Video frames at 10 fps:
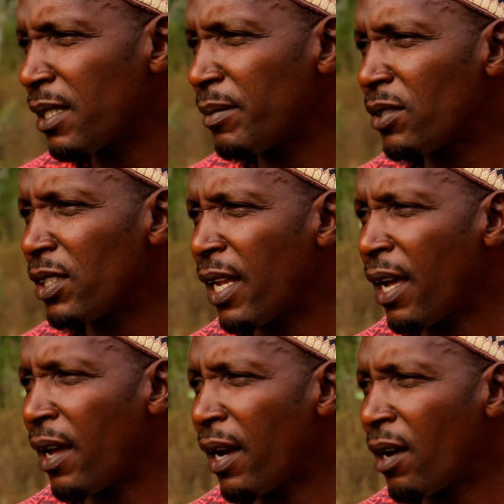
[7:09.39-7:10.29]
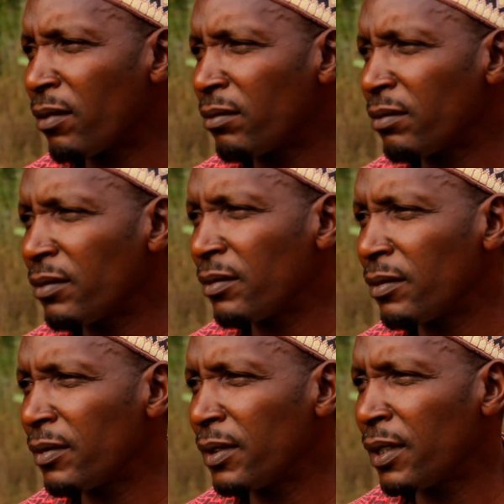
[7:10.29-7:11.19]
We started this cemetery now
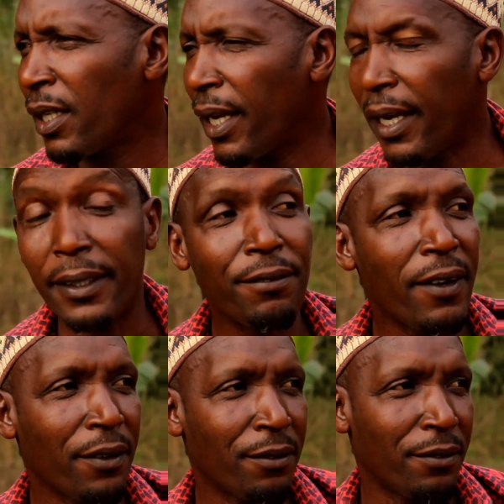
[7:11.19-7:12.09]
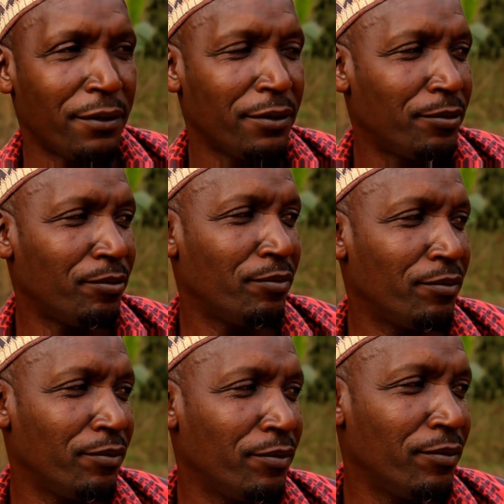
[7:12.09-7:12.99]
around
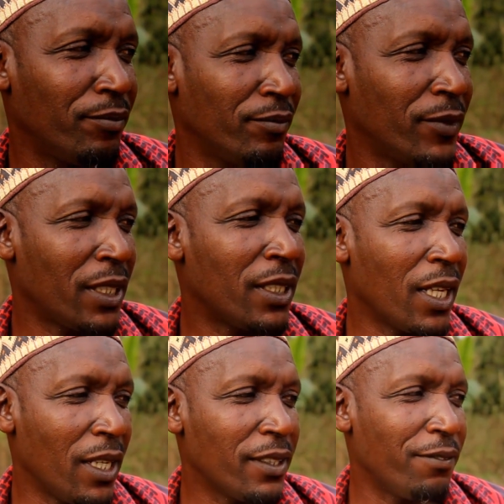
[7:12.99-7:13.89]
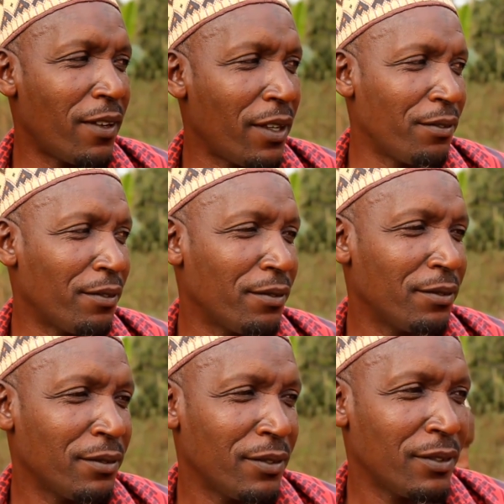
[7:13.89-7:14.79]

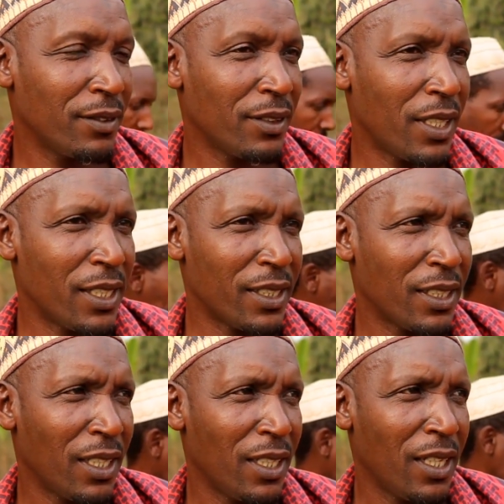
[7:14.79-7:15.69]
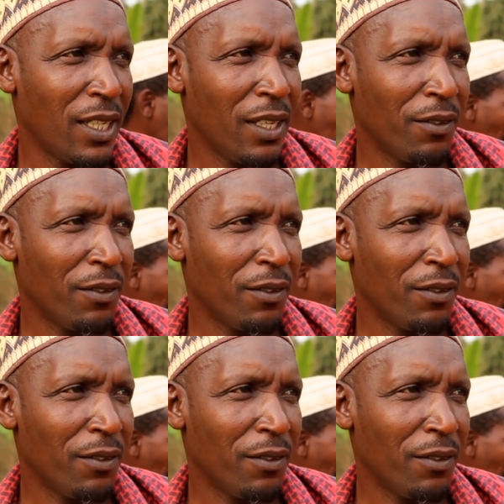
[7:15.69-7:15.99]
1985. Yes.